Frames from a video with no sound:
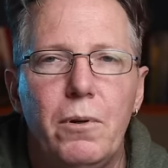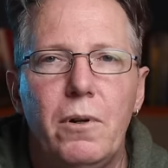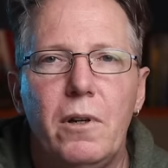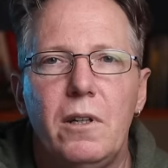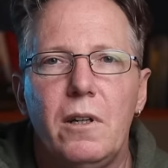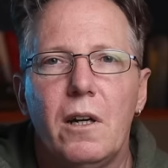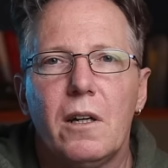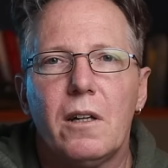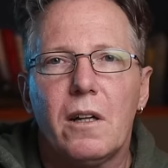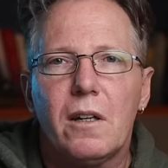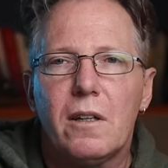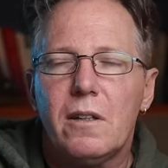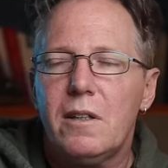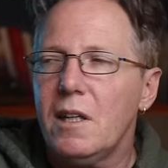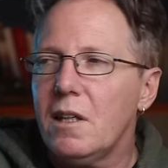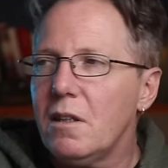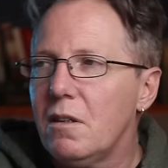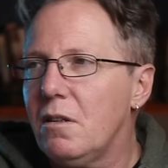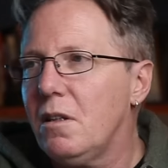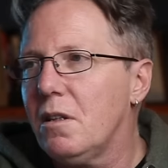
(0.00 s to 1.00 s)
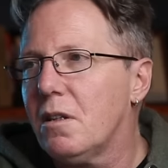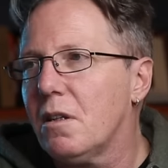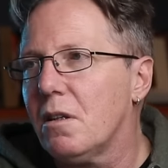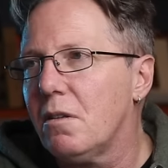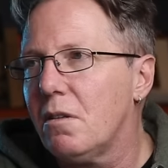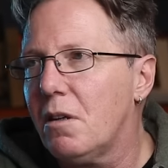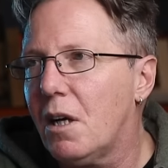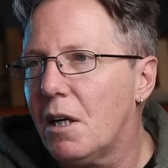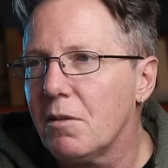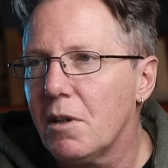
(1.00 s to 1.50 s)
point, and I think, you
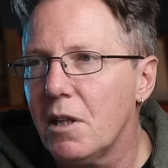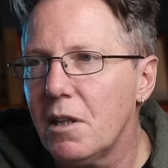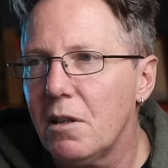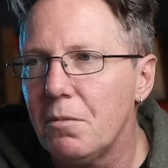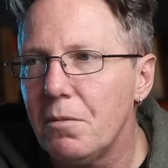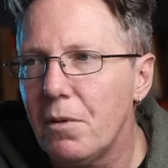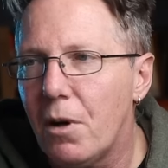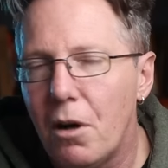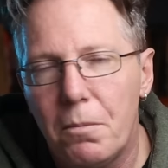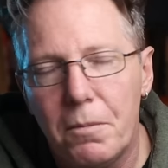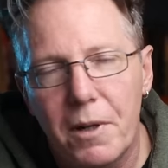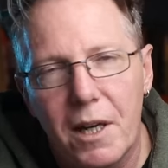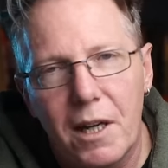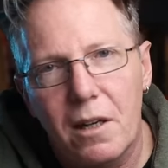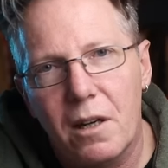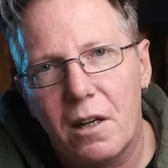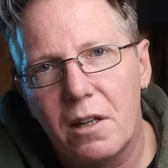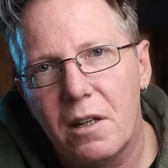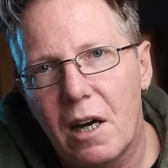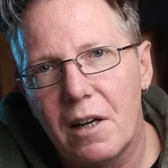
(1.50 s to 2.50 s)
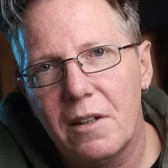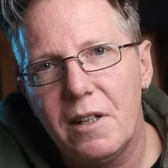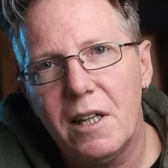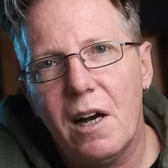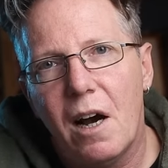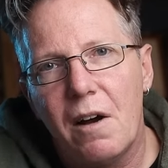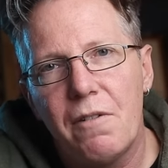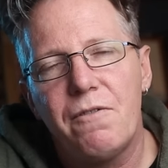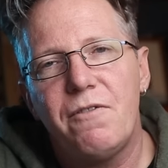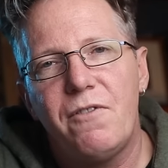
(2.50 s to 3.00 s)
know, I'm going to hold my head, I, I think
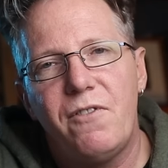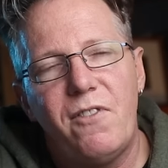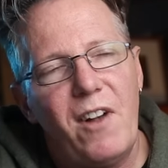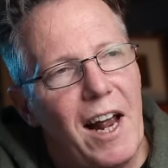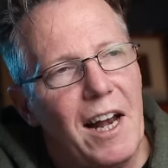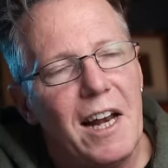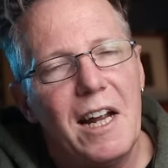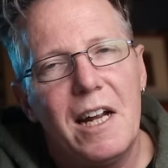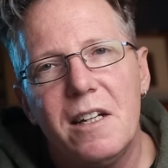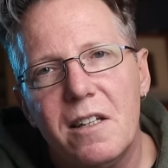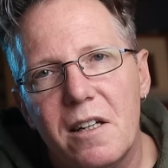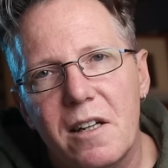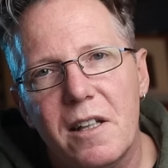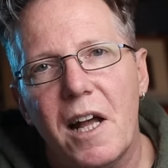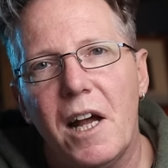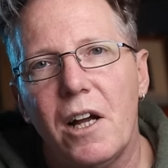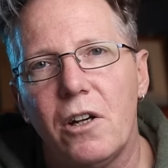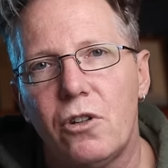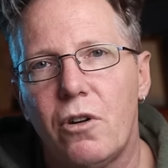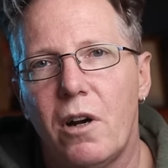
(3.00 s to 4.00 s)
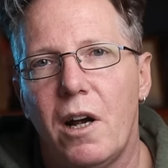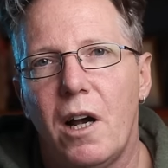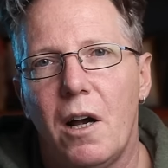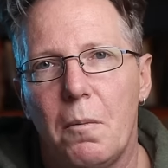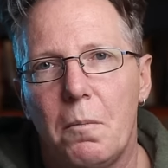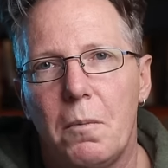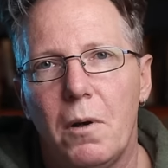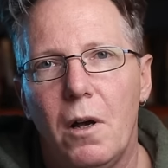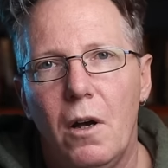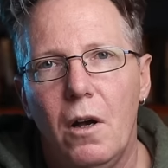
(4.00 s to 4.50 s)
I fell into that
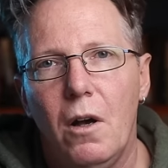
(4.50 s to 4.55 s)
trap